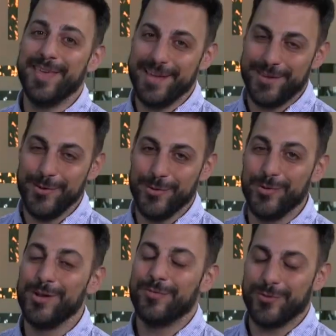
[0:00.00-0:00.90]
thank
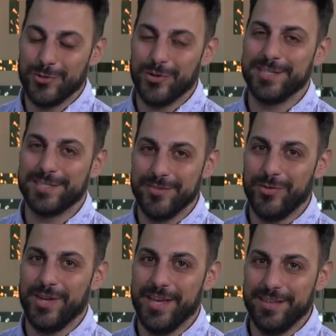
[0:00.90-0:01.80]
you for joining
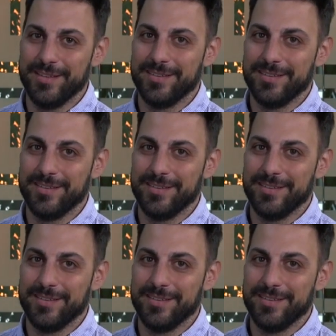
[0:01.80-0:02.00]
CivilNet.